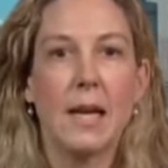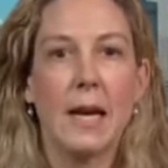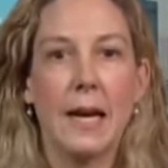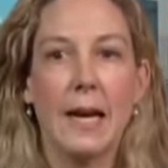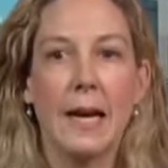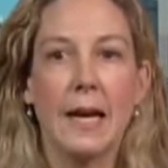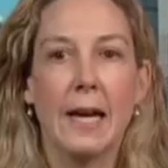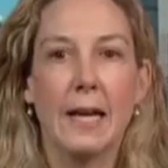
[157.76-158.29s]

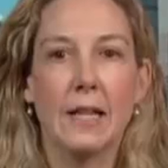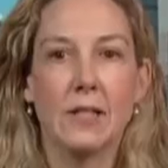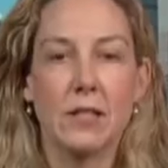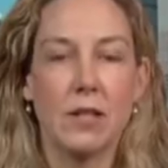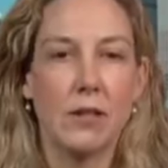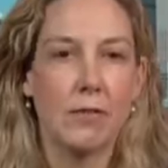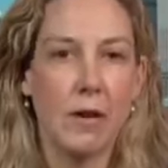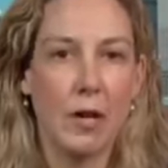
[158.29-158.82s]
And
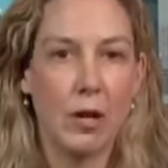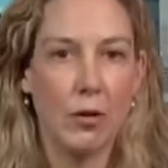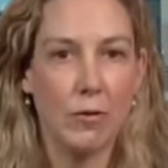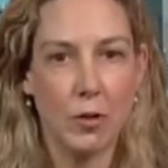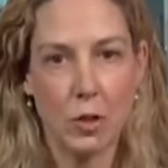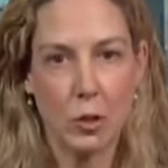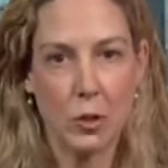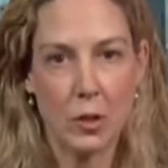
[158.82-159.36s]
city fire
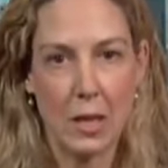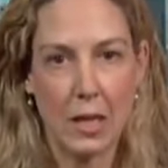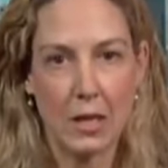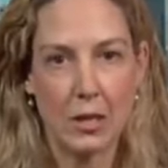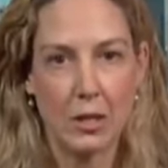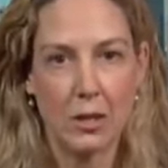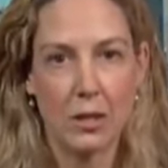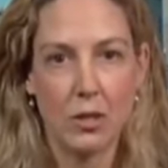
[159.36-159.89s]
officials
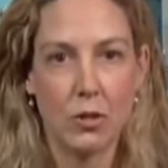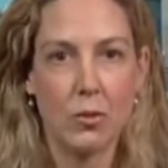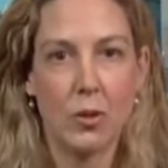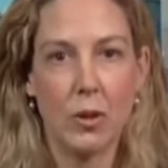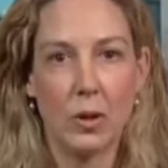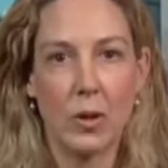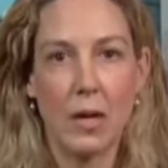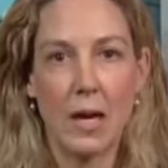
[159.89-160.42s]
had to issue
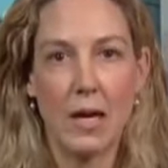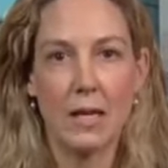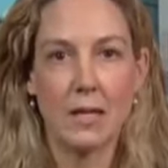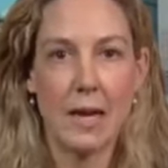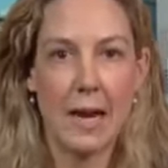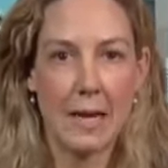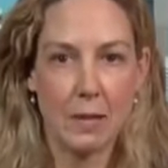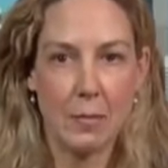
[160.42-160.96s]
their
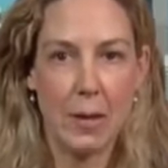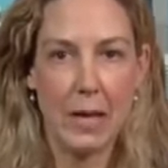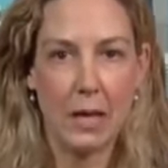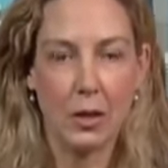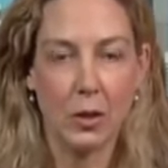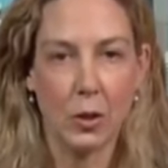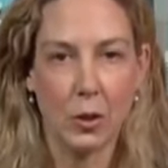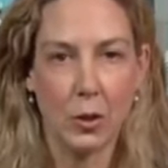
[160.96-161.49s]
highest
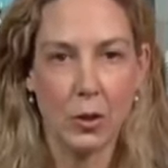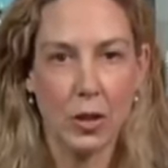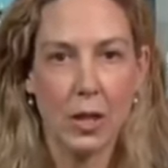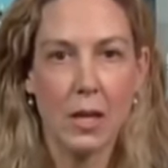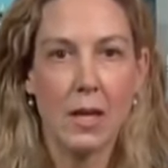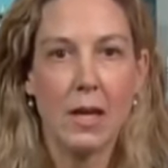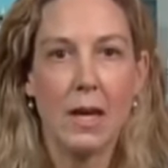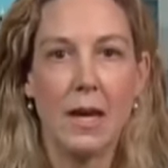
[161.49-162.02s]
hazmat alert
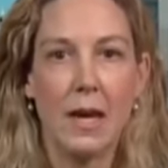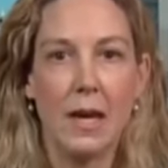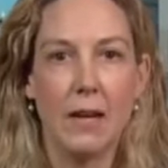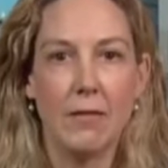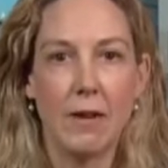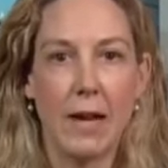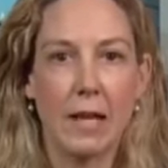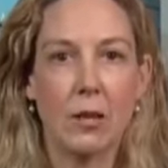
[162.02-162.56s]
and
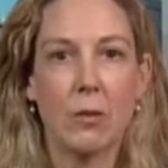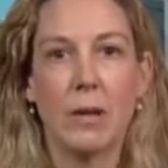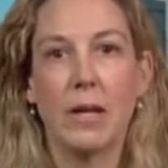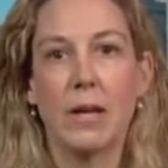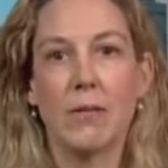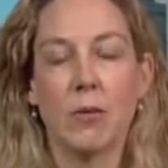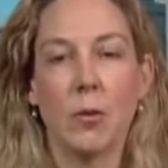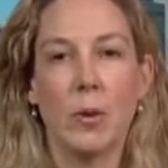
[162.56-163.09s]

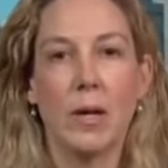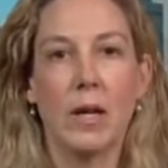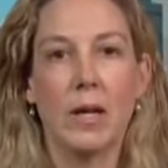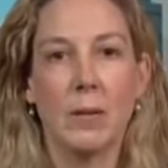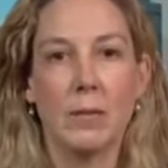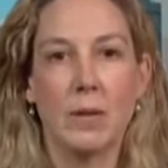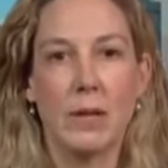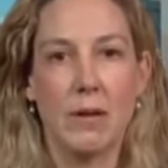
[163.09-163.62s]
evacuate everyone
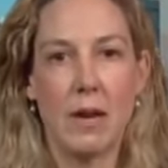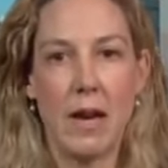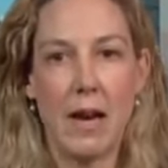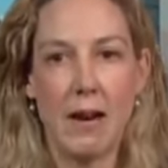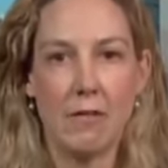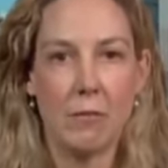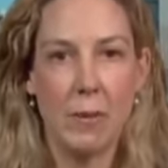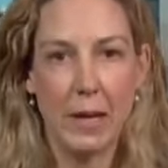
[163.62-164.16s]
up to a
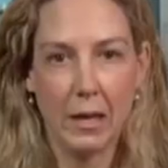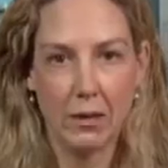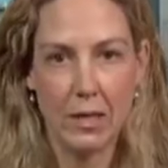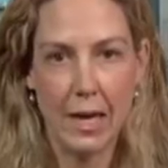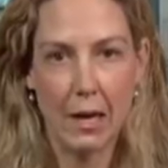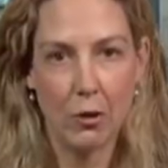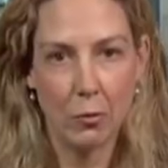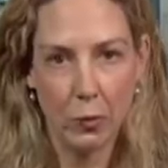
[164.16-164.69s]
half-mile
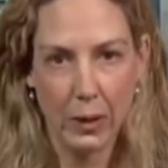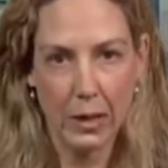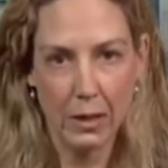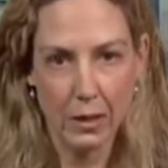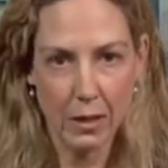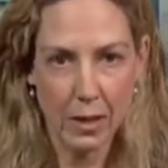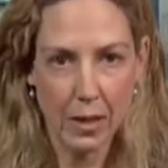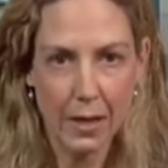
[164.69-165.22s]

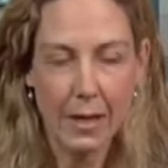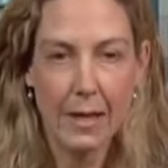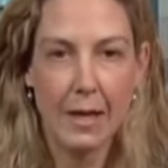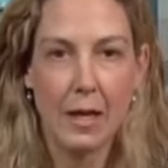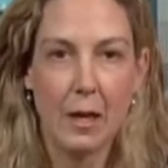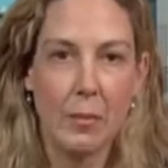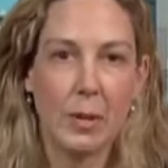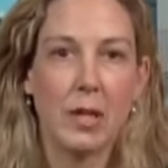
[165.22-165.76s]
downwind
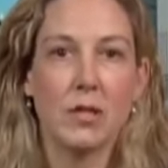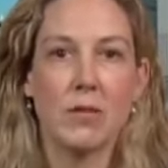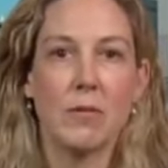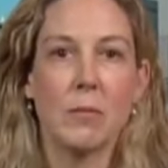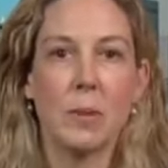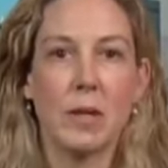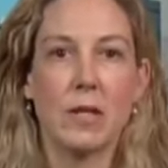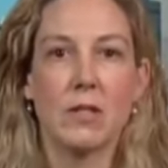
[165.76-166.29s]
because
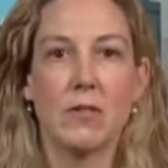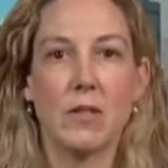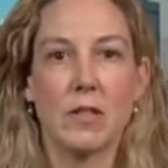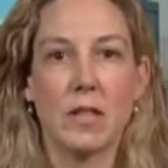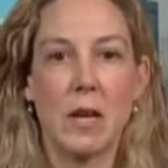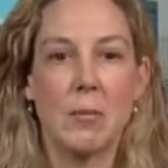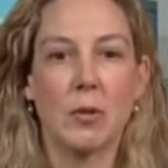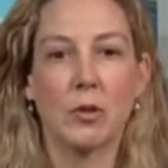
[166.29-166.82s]
of
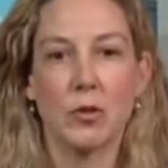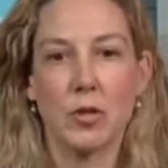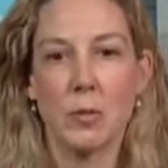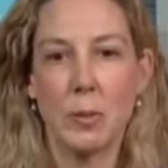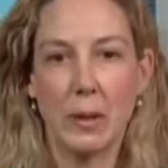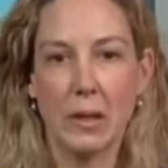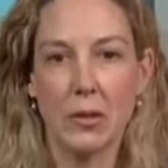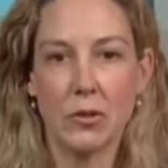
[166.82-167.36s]
this chemical
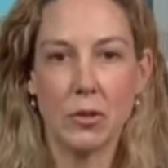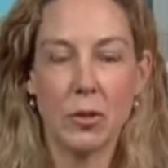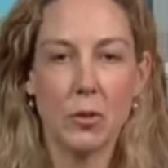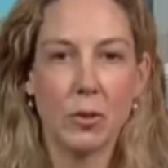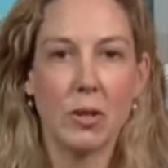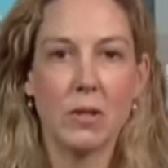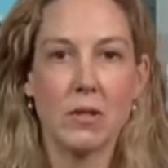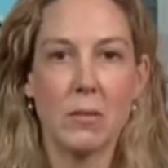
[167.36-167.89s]
spill. So you
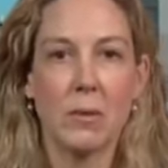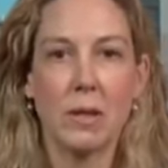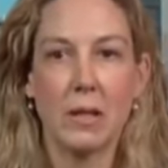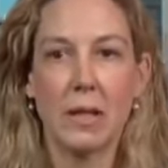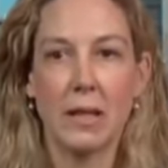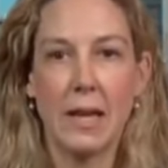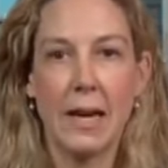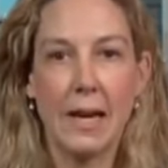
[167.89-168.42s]
look at something
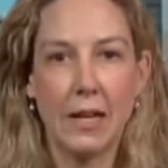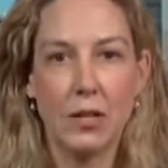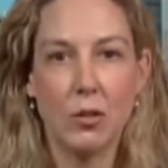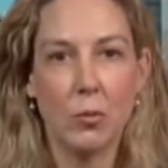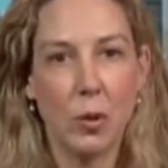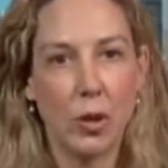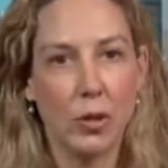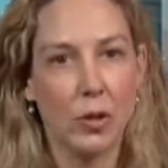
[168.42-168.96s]
like that and
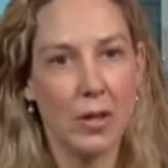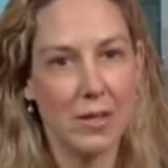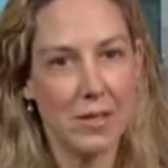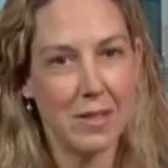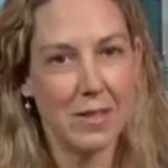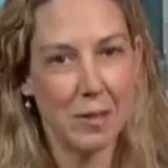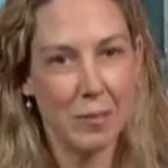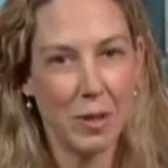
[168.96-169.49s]
you wonder, is
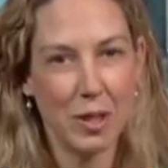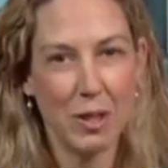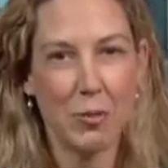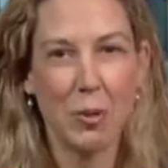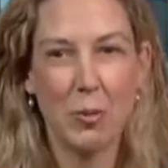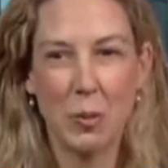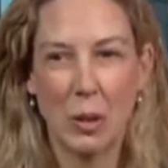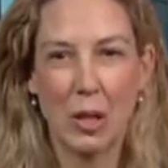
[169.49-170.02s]
this something that
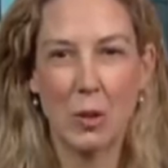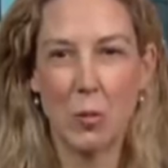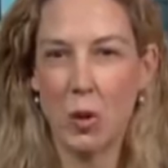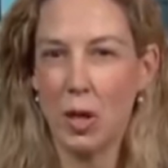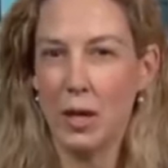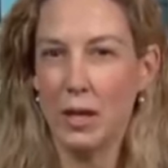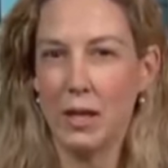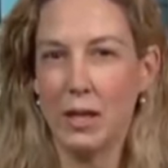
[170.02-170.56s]
we really
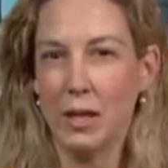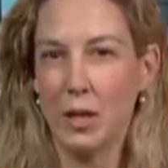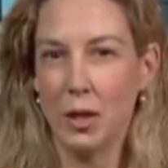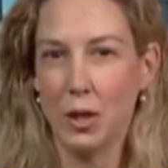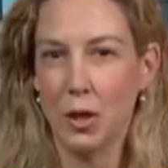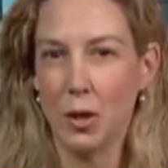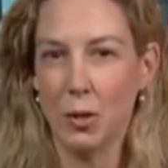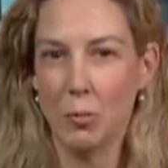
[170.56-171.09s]
want in
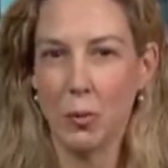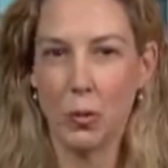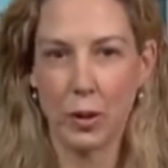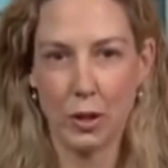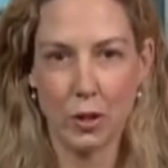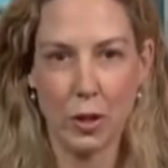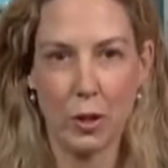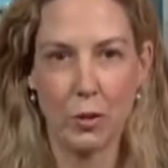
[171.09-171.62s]
our
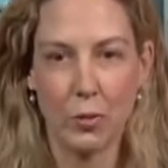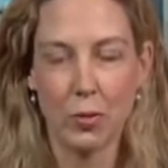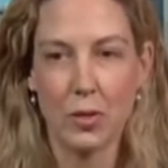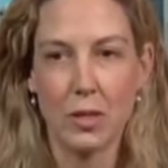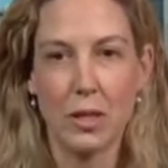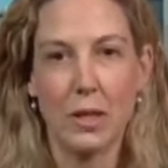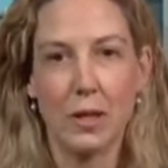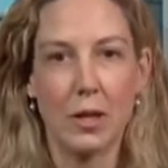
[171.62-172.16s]
morning
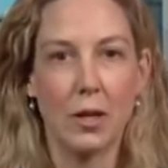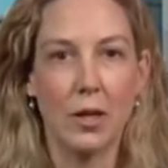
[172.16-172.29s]
toast and